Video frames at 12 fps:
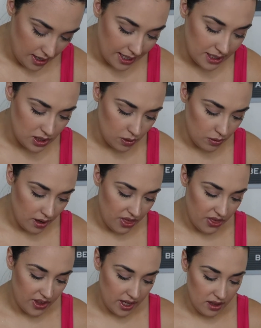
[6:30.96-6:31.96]
I don't
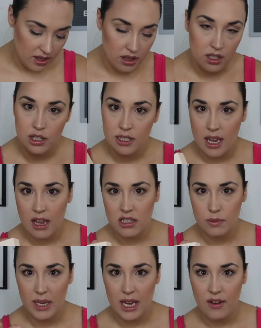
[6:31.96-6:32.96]
think that there's
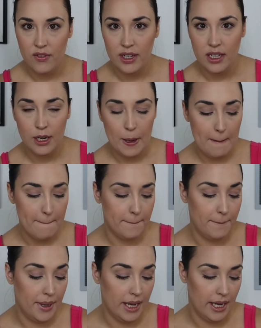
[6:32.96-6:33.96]
SPF in here,
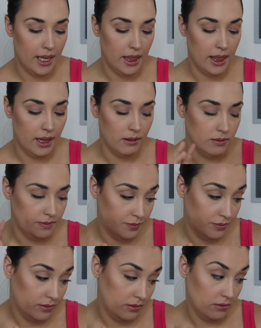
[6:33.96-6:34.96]
but
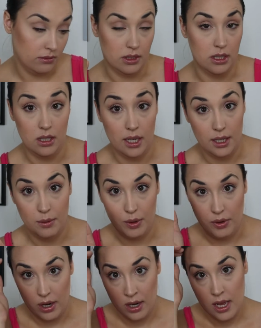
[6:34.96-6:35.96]
I could be
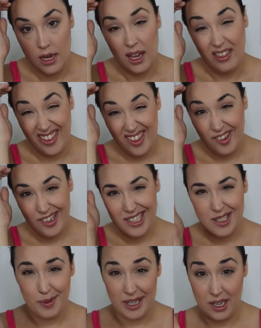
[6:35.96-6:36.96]
wrong. I think there
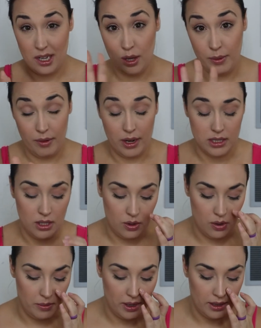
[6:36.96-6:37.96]
is, but I could be wrong, so don't
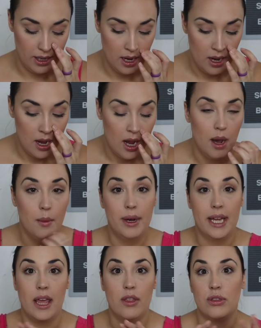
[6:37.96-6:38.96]
quote me on that.
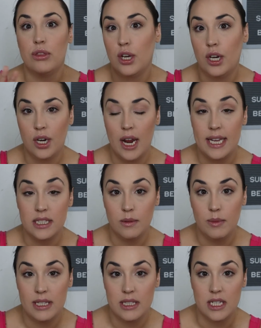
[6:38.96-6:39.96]
But there, it's
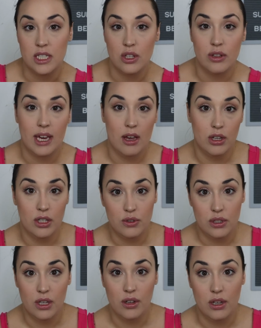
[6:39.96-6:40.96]
amazing. So like I'll
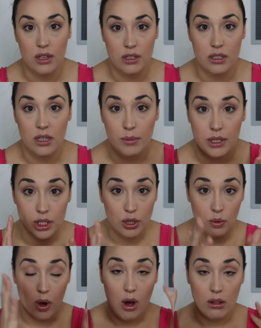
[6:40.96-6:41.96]
use the number
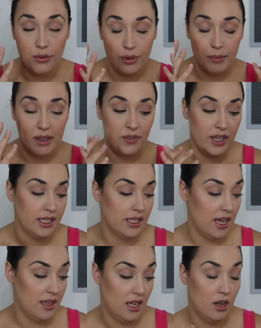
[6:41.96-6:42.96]
two all over my face,
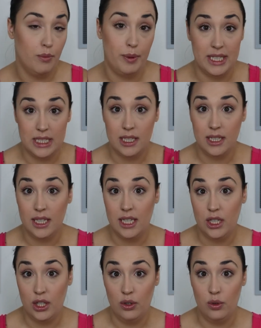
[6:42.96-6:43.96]
and then I'll basically
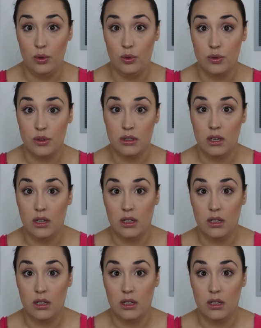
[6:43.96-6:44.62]
use